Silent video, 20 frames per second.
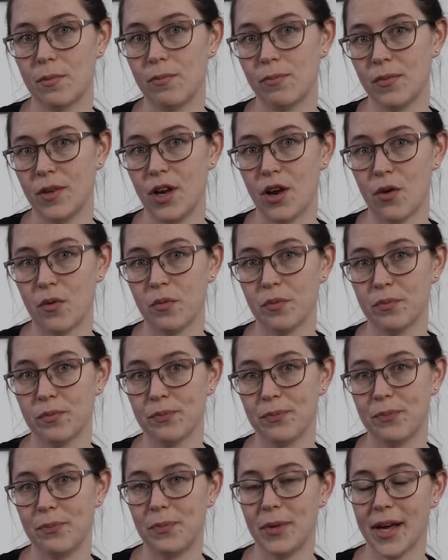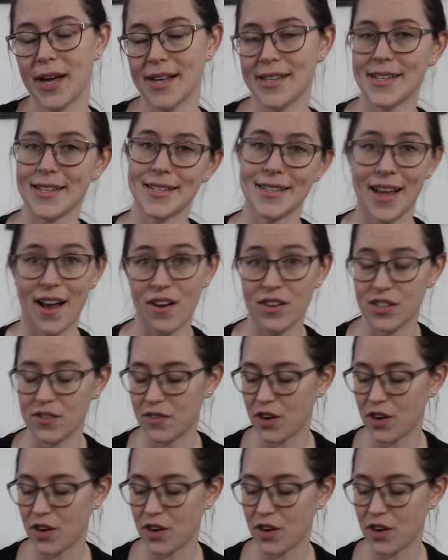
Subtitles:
you know, because it's the House of